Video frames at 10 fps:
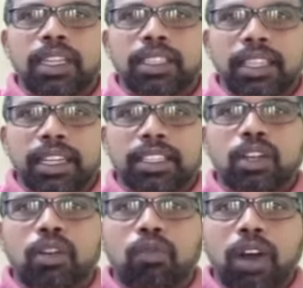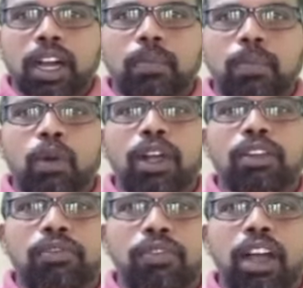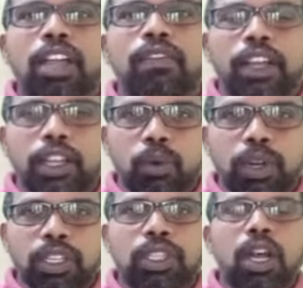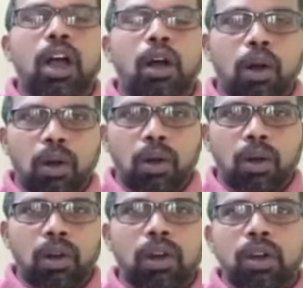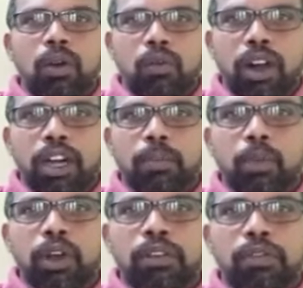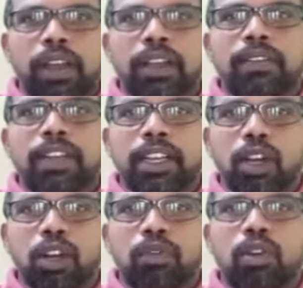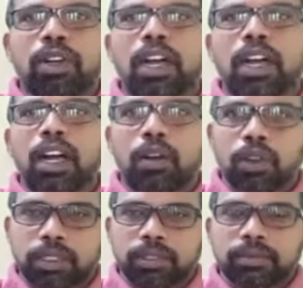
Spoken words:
that is 1.5 unit or 1.5 kilowatt hour.